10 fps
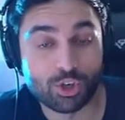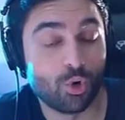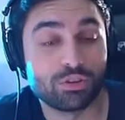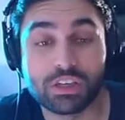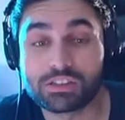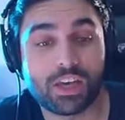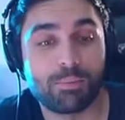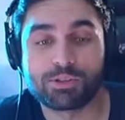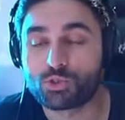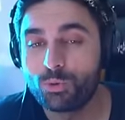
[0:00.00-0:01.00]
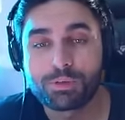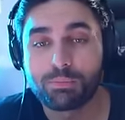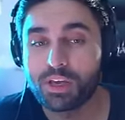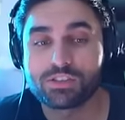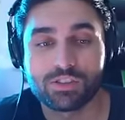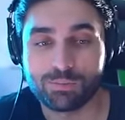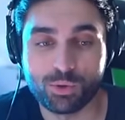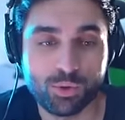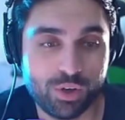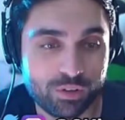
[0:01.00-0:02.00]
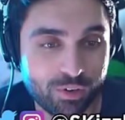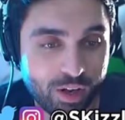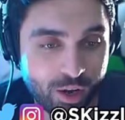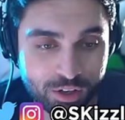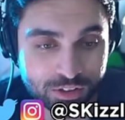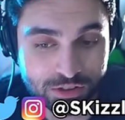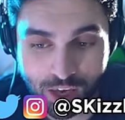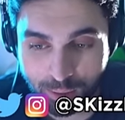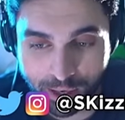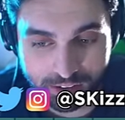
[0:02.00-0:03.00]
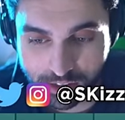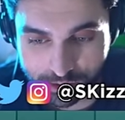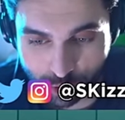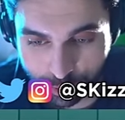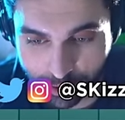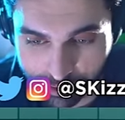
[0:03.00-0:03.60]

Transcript: Yo, this game is gonna be amazing, bro. This game, I think, is gonna be